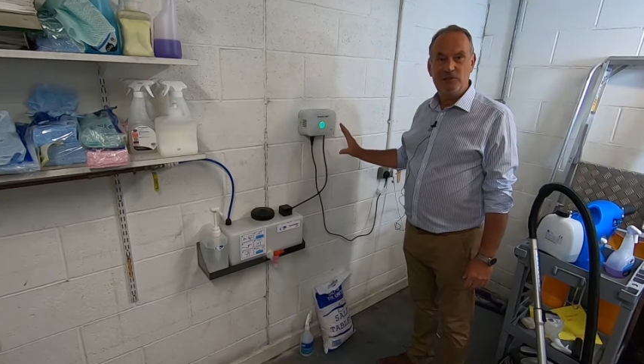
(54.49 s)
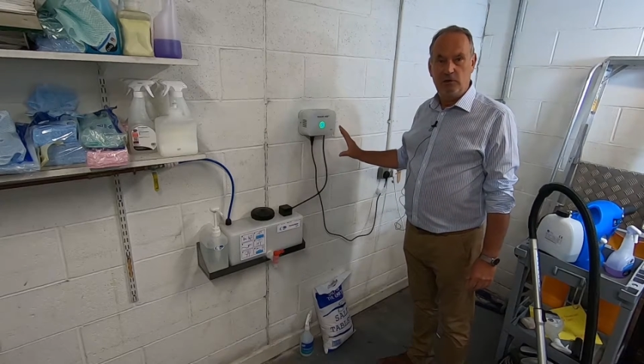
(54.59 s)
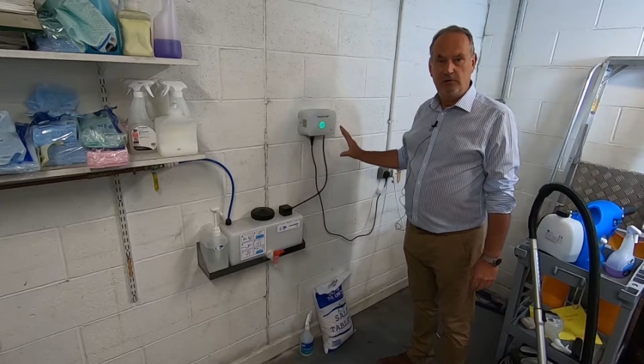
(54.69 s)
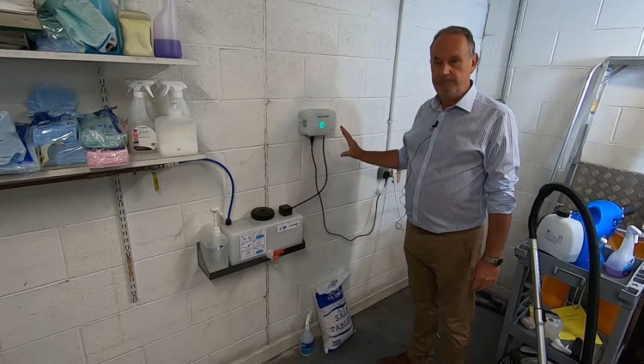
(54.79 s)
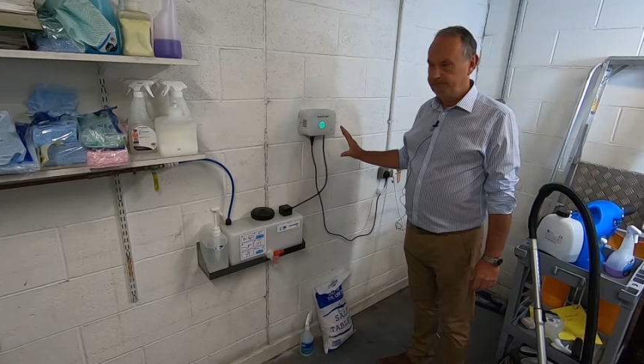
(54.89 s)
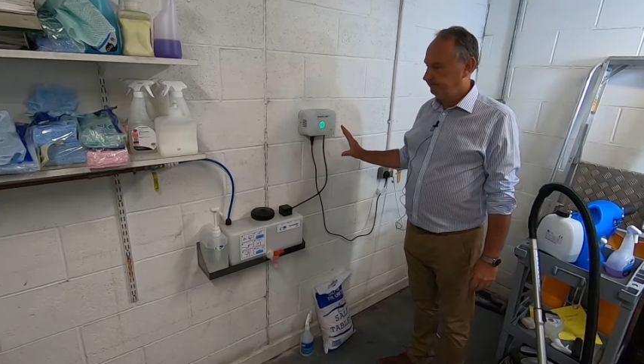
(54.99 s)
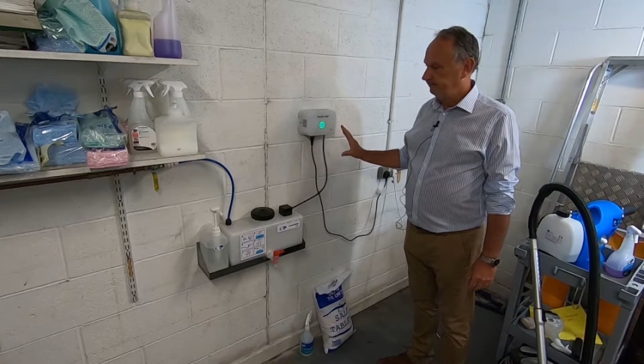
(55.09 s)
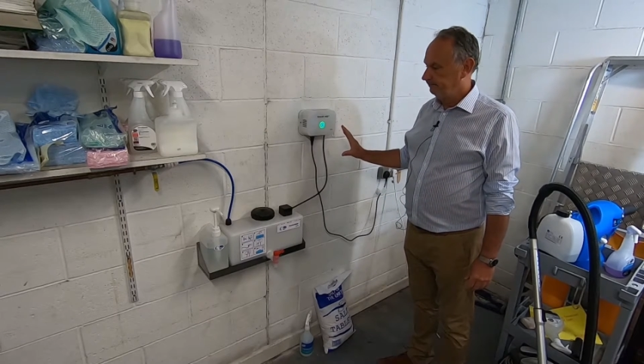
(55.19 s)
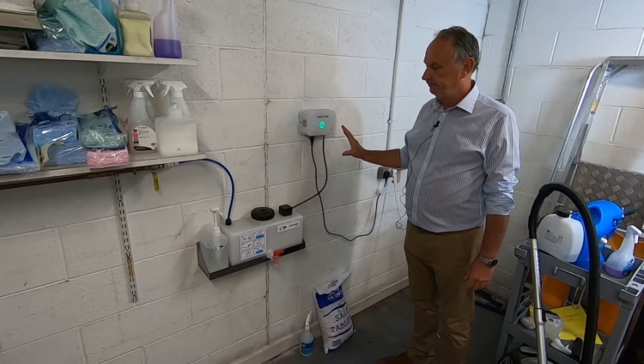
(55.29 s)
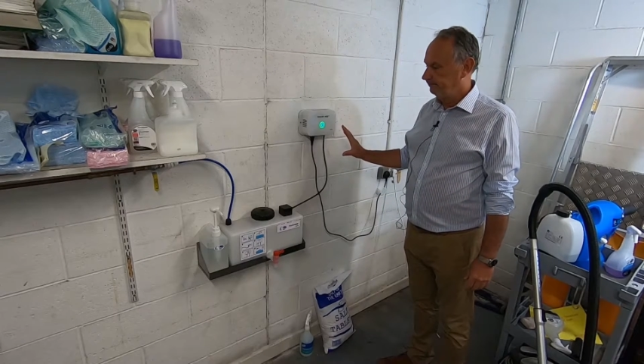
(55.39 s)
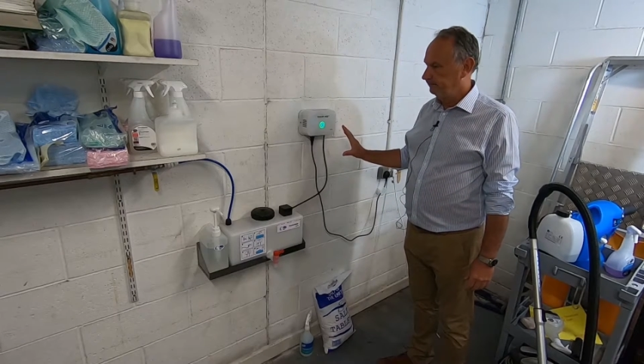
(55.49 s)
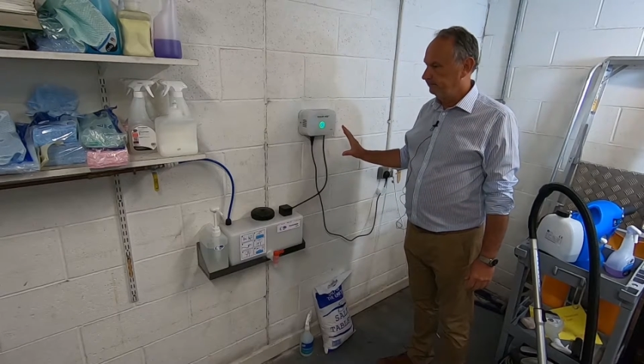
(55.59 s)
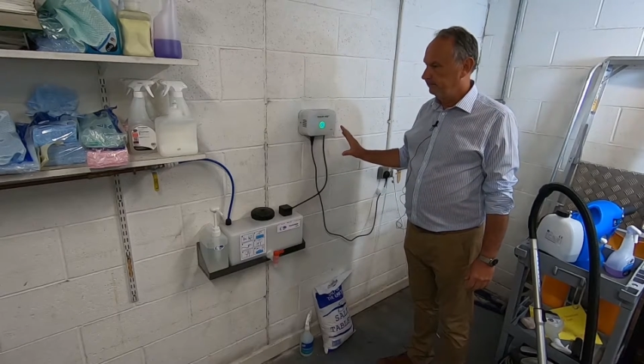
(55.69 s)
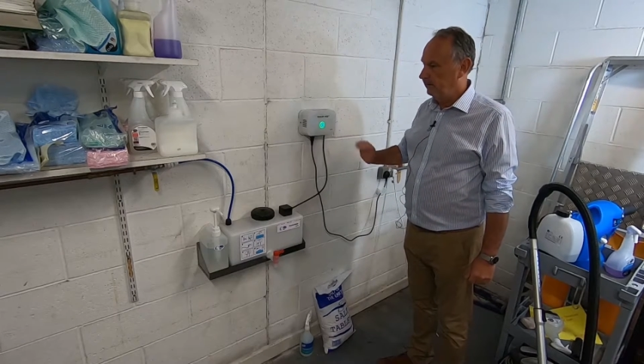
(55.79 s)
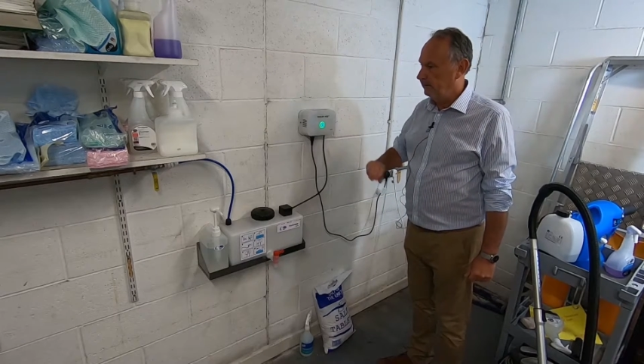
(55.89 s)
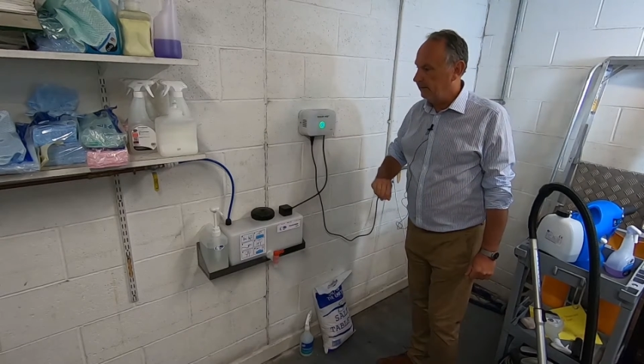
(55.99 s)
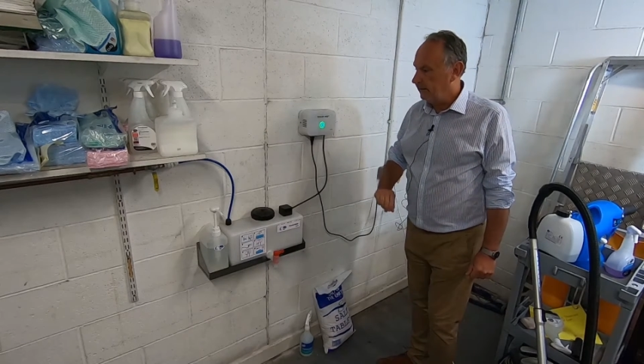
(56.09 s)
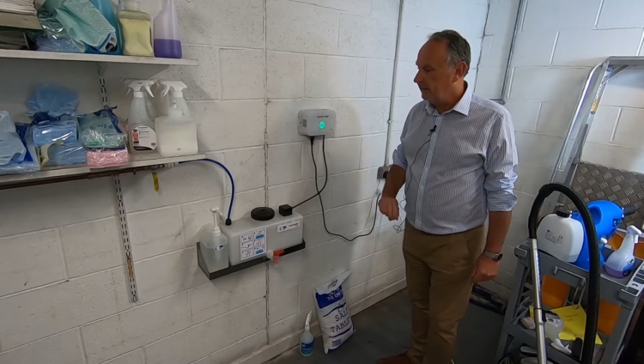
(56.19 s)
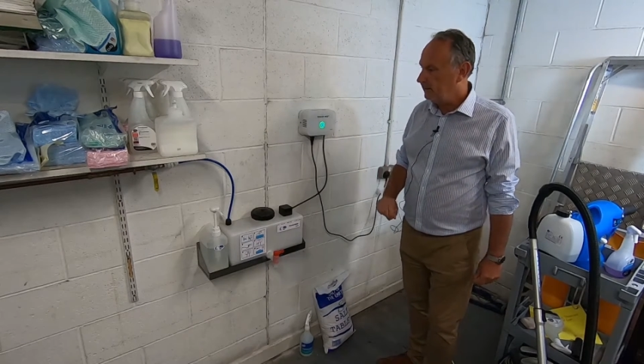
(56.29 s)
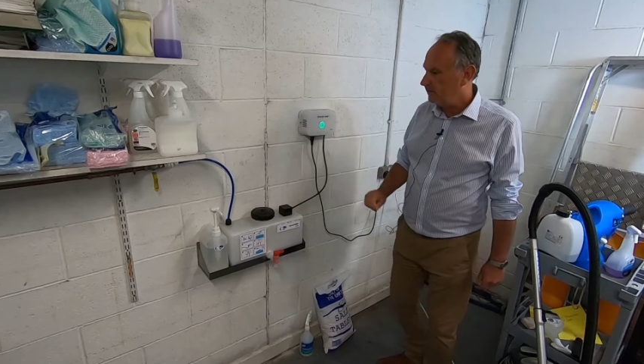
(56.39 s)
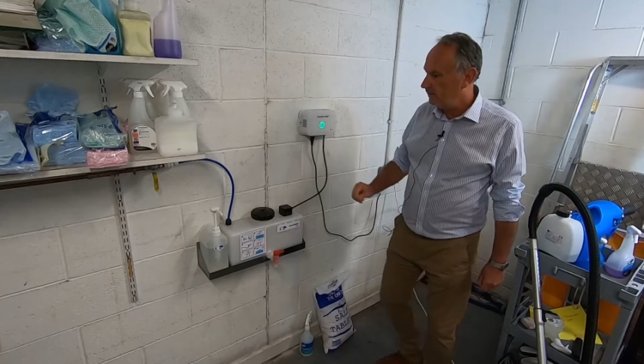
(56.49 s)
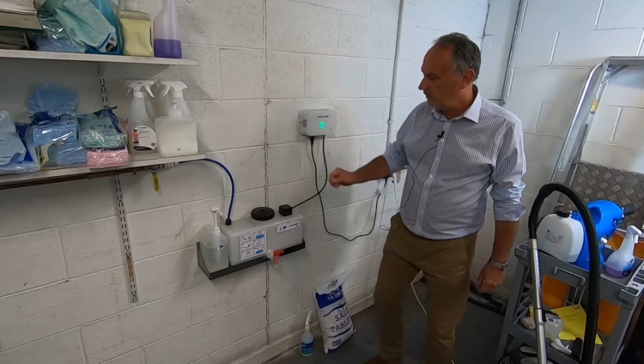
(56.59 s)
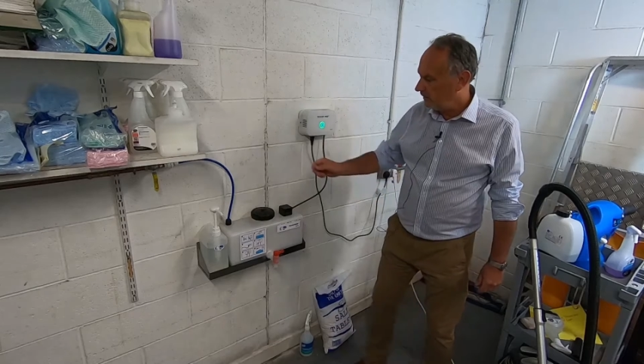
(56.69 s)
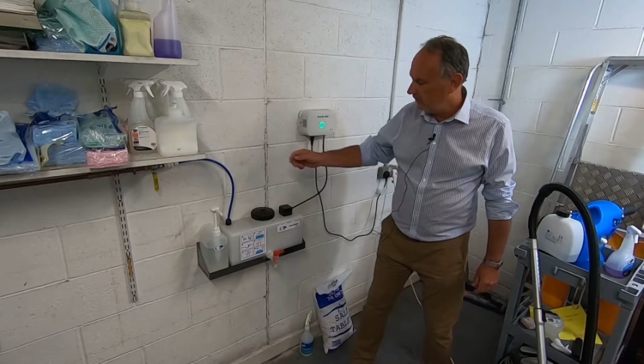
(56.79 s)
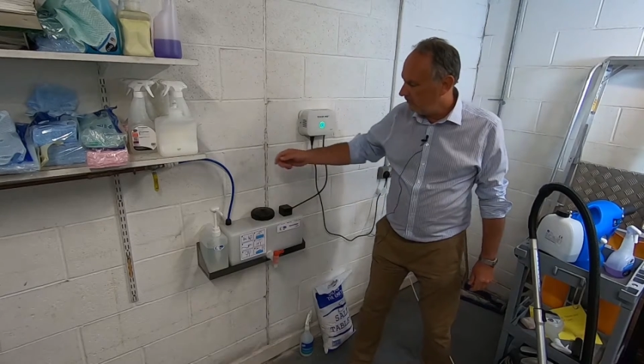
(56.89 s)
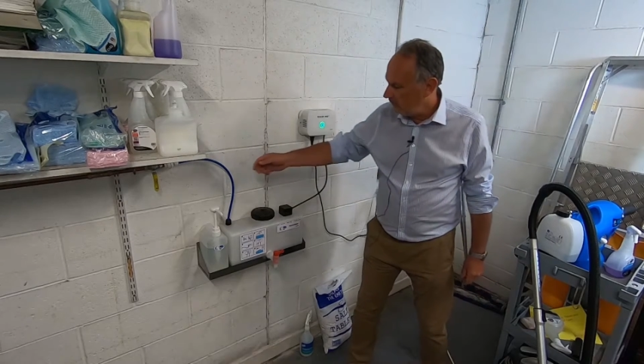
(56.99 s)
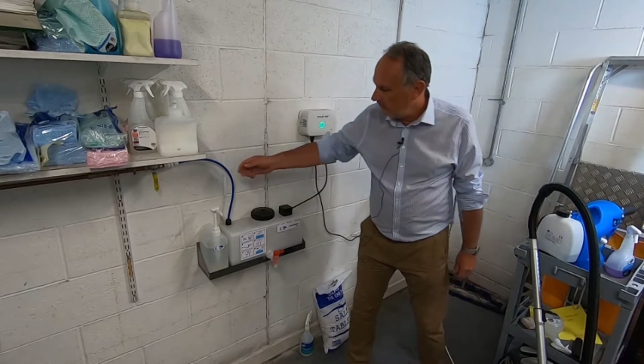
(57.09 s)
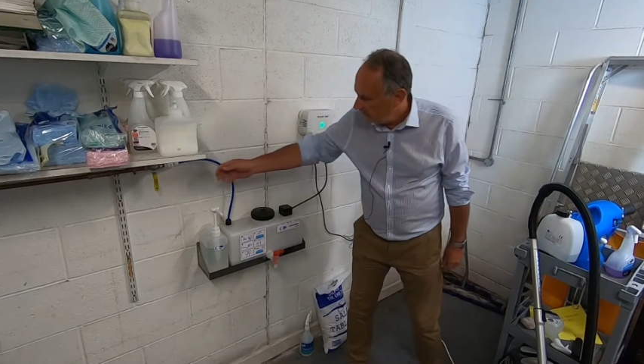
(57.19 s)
on. Then the next thing we're going to do